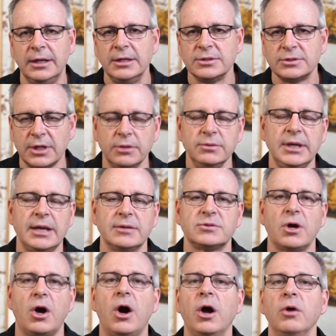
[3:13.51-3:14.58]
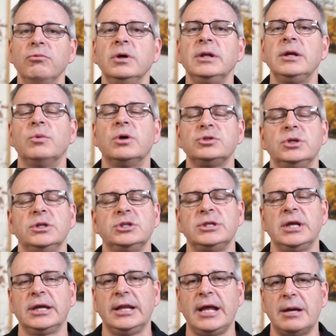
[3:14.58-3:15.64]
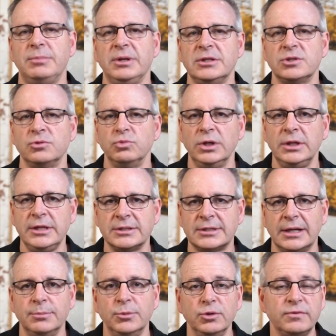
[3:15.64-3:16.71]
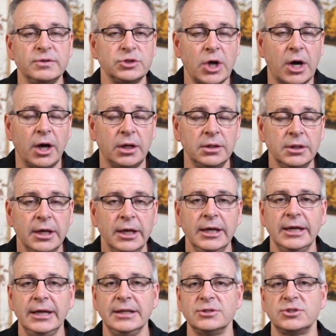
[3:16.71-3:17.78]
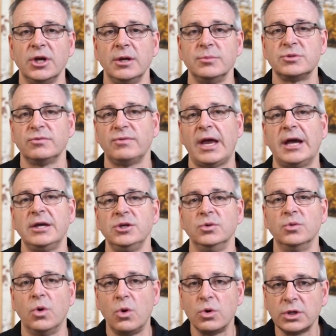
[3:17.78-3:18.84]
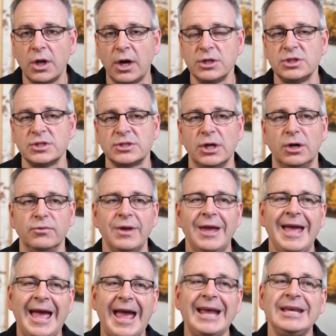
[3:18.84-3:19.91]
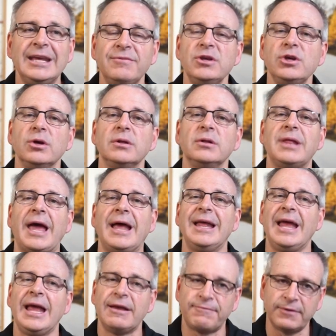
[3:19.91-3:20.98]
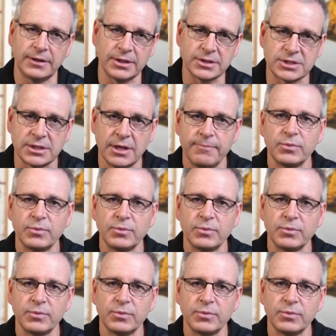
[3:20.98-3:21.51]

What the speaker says: So yes, I really want you to check it out because it really is going to move the dial in terms of how you organise yourself and give you that effortless